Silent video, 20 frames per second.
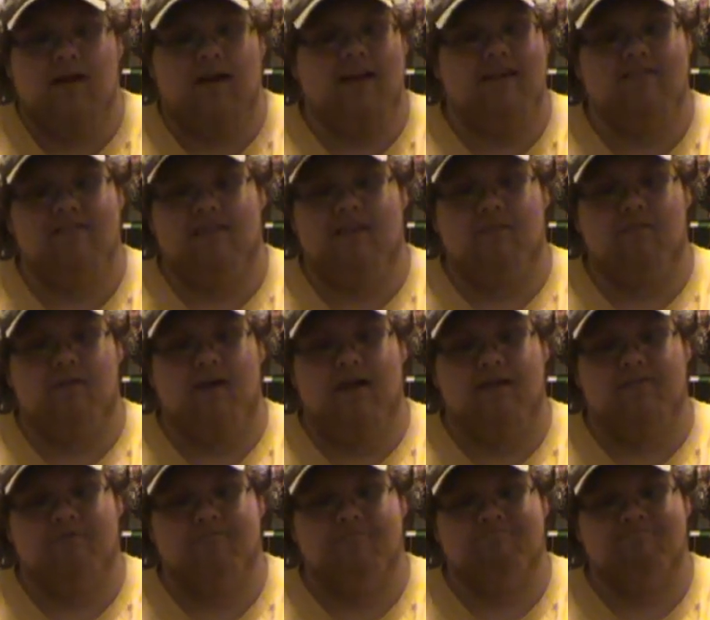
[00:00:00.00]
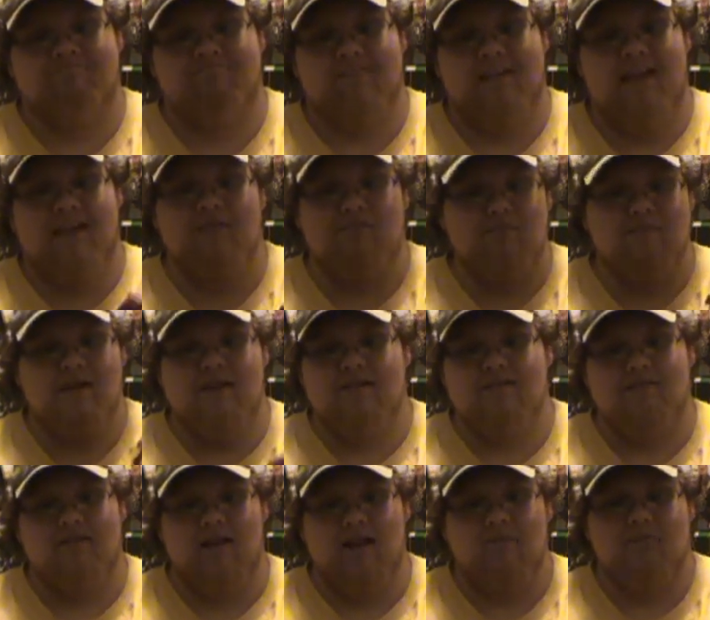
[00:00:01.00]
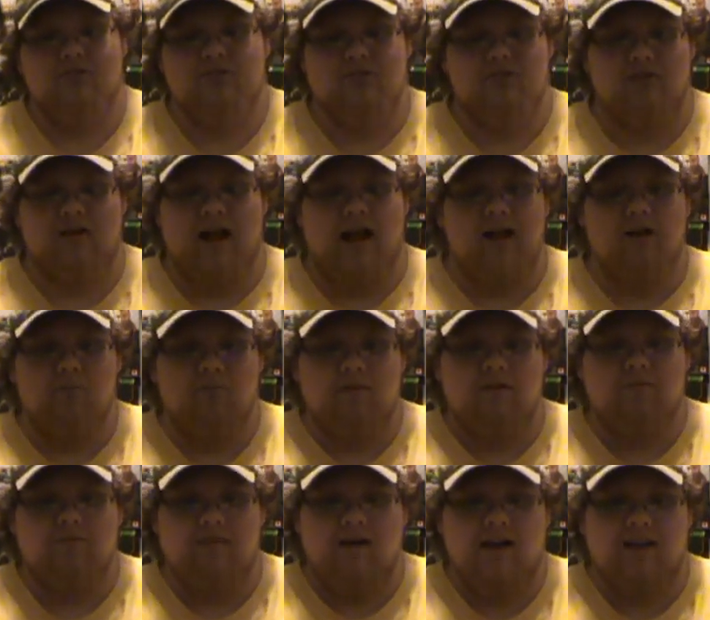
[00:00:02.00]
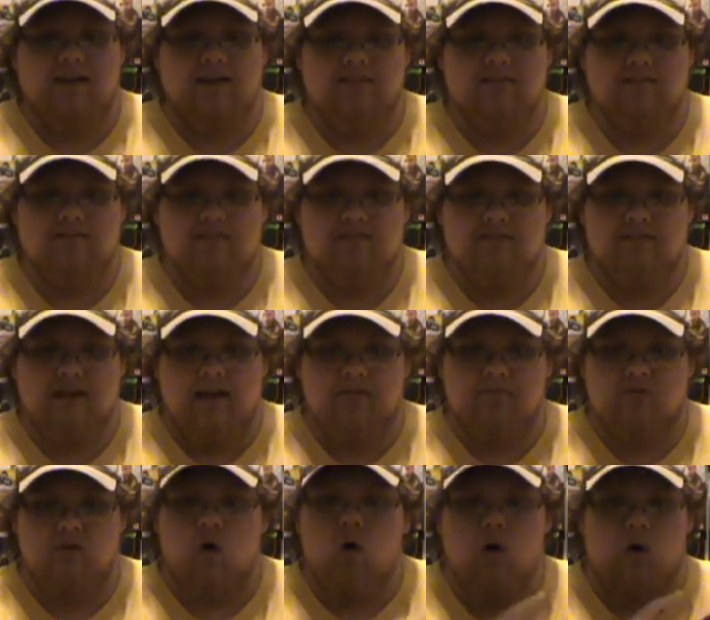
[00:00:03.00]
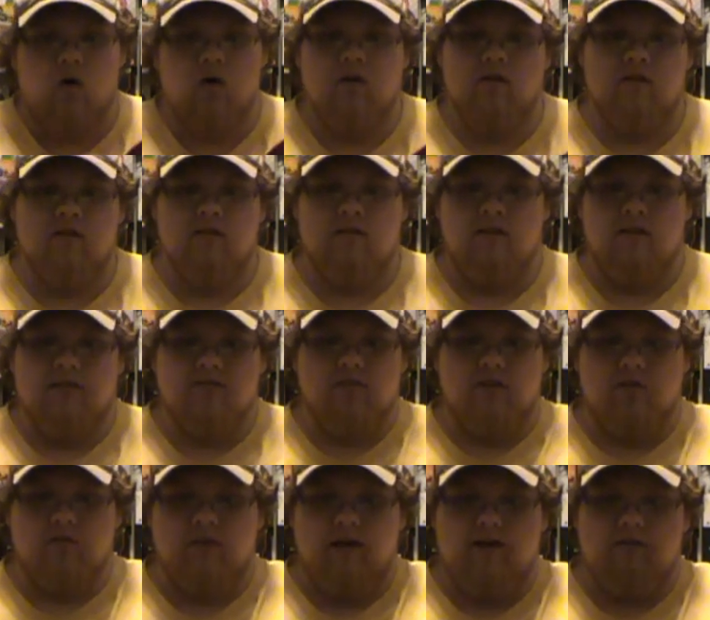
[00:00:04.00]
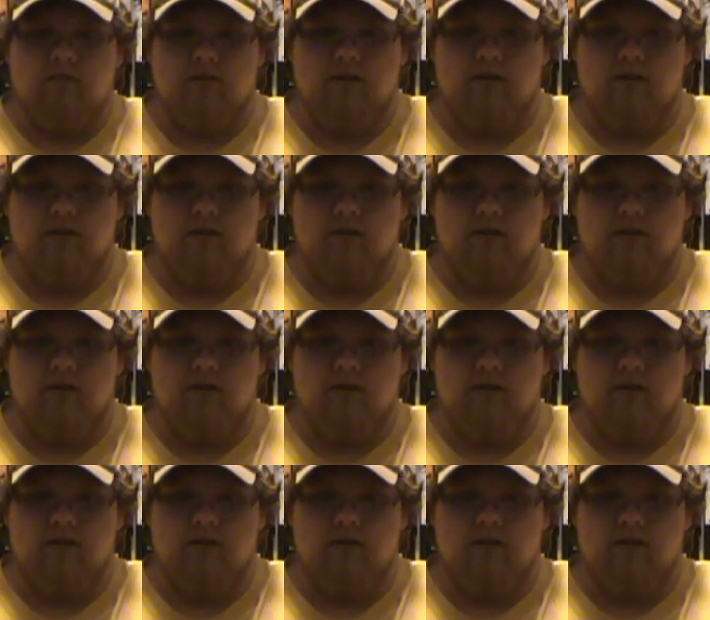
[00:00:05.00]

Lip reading: hates the D-pad. Even me, and I'm a shooter guy. I don't play fighting games at all, so I don't have